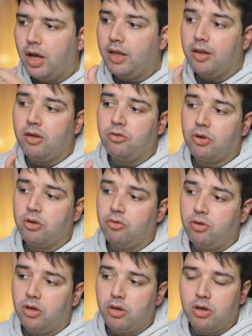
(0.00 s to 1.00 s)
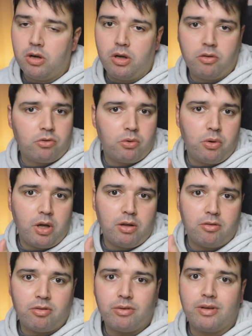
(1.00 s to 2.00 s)
and as you can see here, it
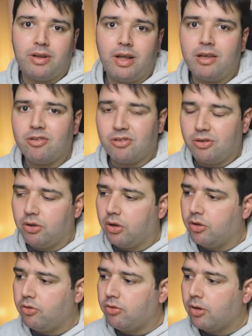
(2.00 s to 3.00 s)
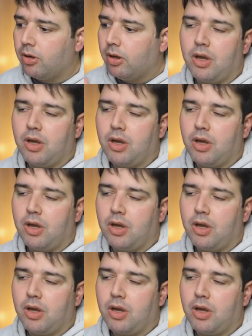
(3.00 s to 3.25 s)
creates less noise,